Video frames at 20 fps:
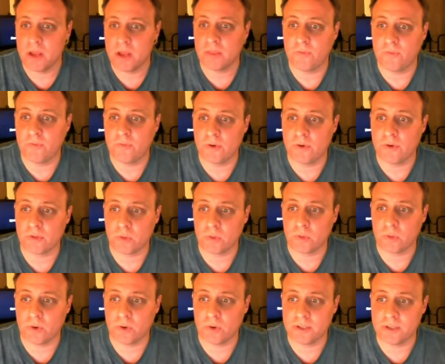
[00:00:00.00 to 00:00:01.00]
The fear of the
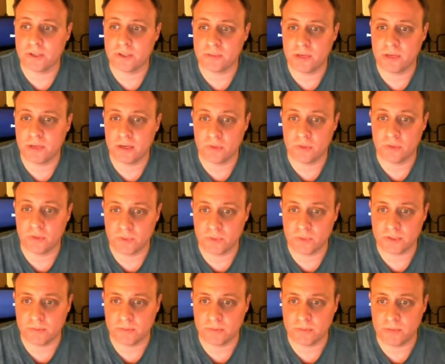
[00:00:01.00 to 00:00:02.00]
Lord is the beginning of
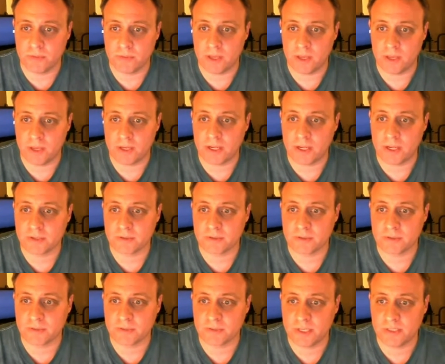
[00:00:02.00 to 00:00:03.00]
wisdom, and the
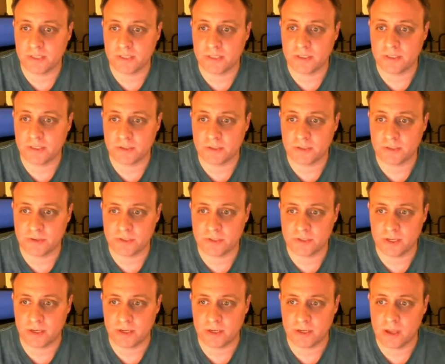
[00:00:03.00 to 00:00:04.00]
counsel of saints is
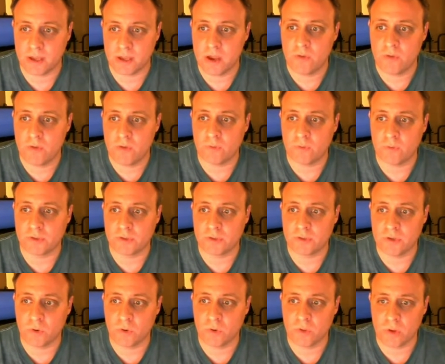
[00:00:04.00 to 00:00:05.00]
understanding. For to
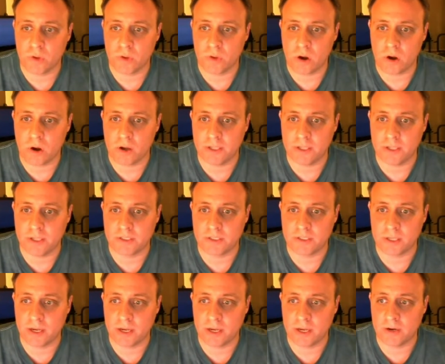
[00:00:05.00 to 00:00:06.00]
know the law is
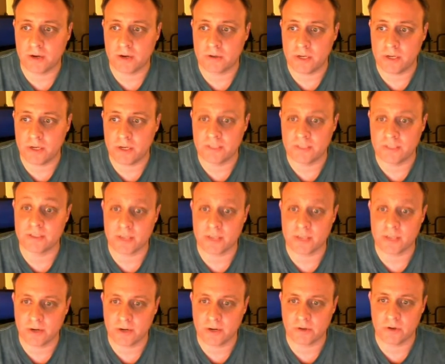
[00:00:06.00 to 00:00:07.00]
the
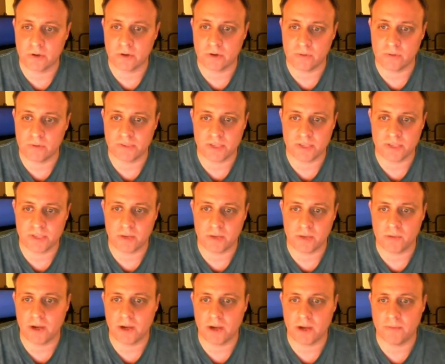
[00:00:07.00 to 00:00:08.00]
character of a
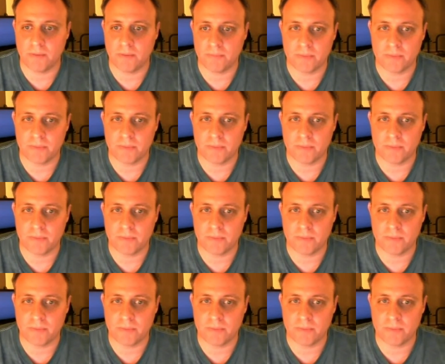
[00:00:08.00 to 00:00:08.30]
sound mind.